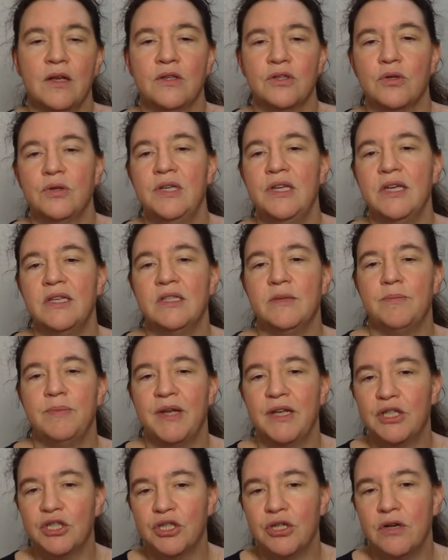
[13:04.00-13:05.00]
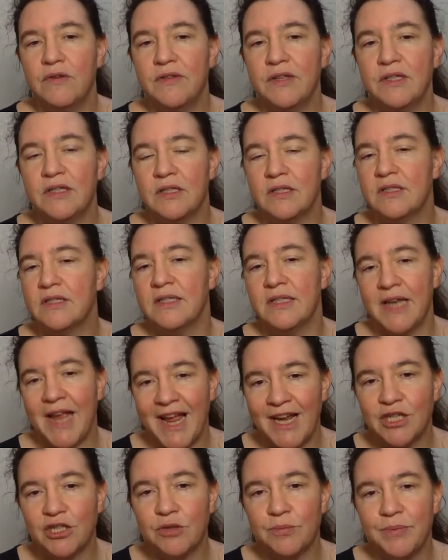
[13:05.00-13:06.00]
So here's a picture of this. This is an
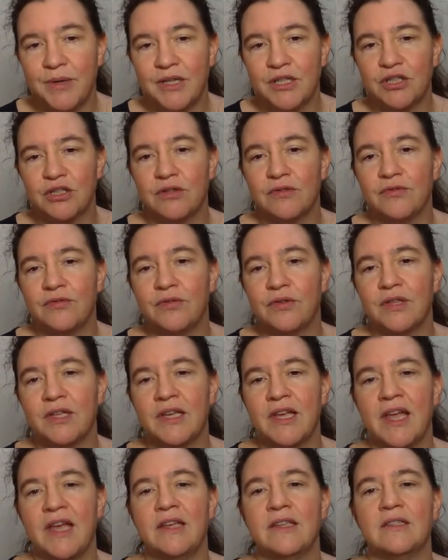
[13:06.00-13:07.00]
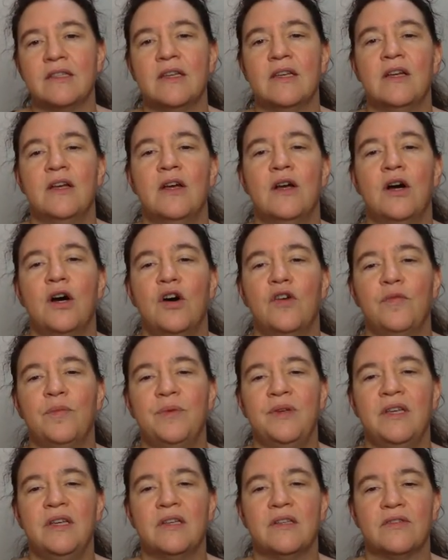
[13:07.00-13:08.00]
actual picture for the case of
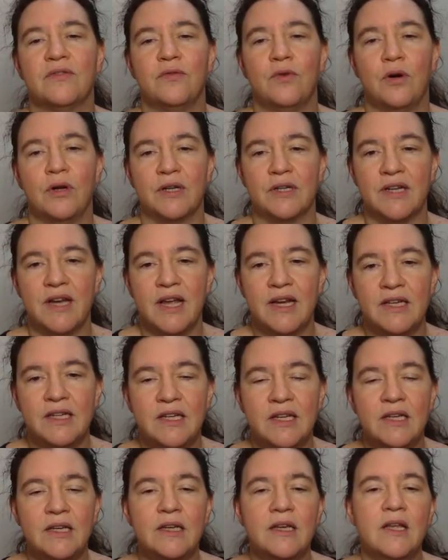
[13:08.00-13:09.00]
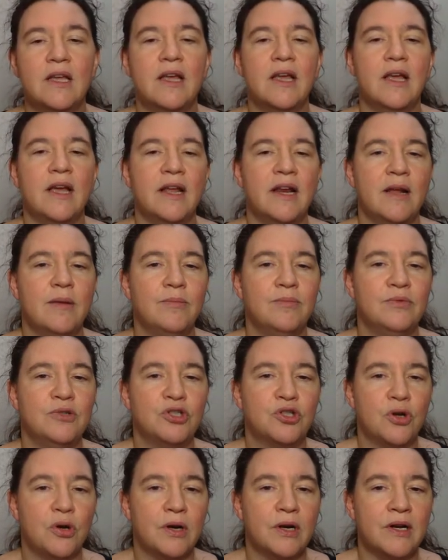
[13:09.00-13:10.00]
PS419 and I'm
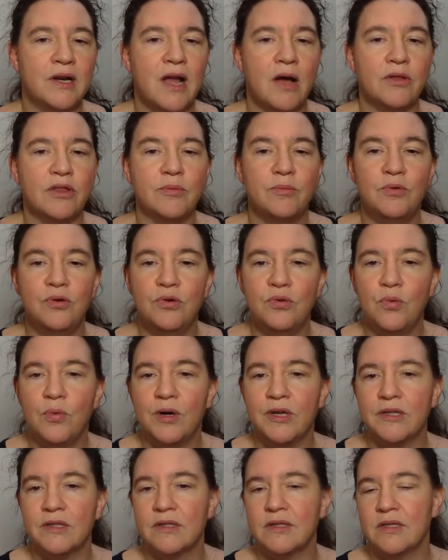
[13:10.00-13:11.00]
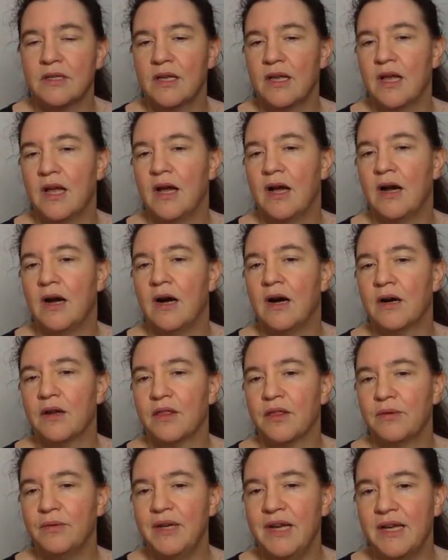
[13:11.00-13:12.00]
drawing now the blue ones are
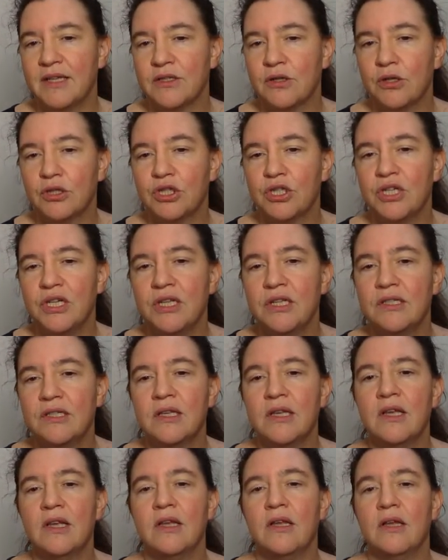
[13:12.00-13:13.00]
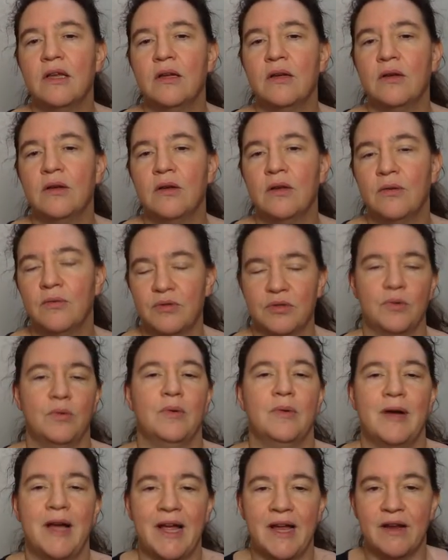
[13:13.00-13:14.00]
three isogenies. So
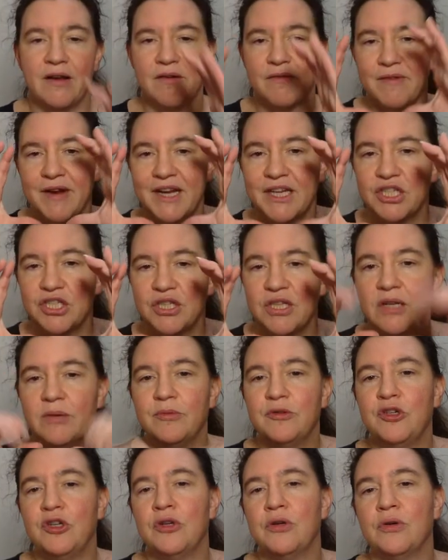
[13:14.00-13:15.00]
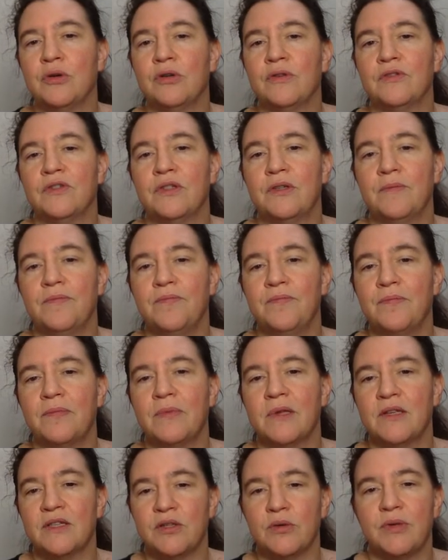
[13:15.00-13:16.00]
I arrange the elliptic curves
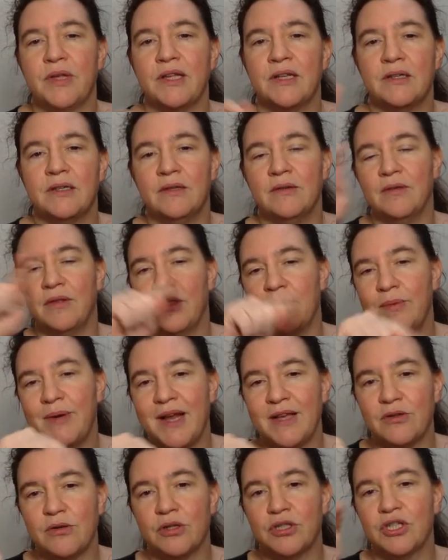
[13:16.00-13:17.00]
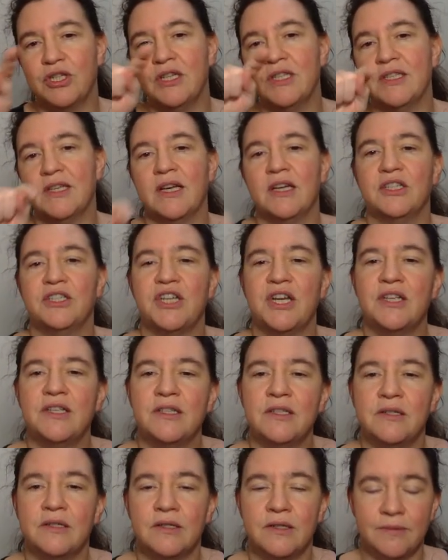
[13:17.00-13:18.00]
so that three isogenies are
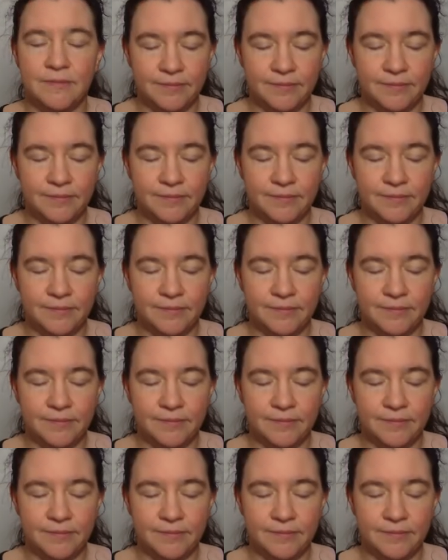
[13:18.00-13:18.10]
adjacent.